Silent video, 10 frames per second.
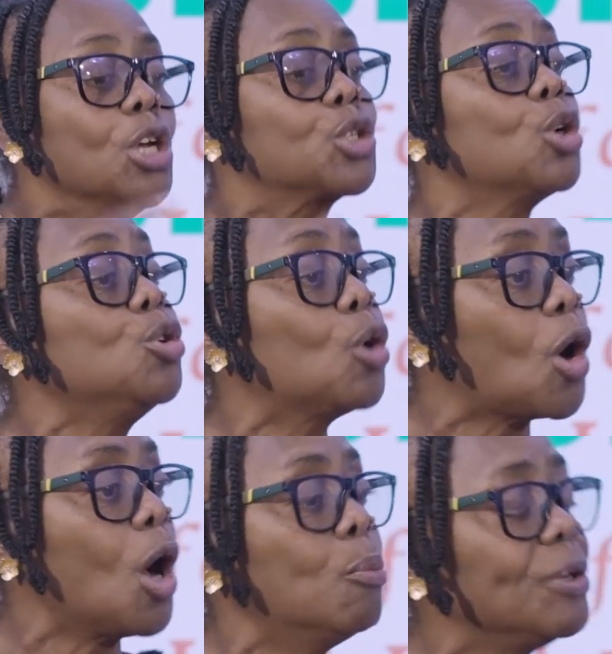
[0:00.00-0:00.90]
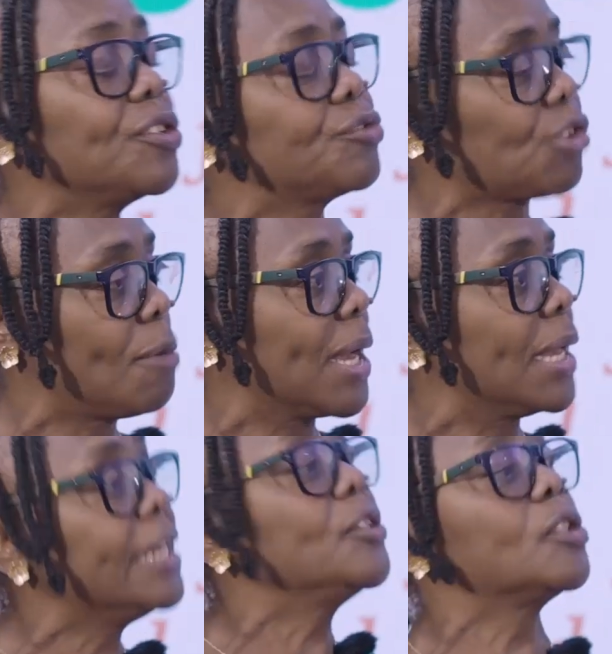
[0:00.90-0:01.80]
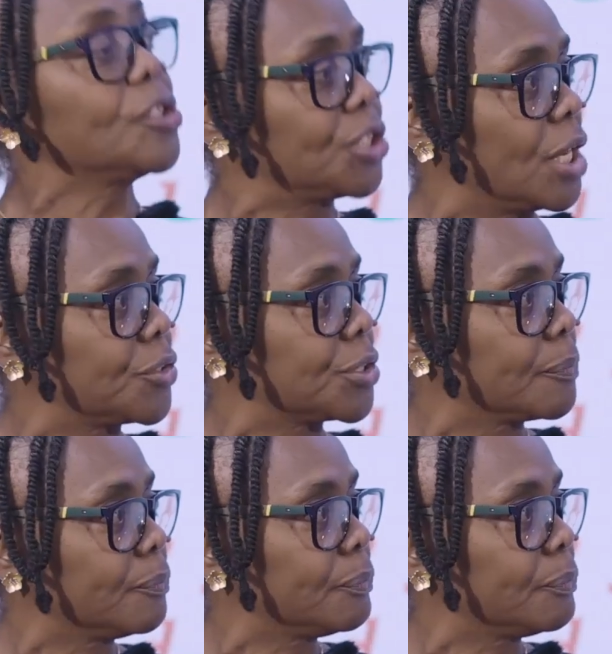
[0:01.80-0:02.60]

So you come with trauma into the church.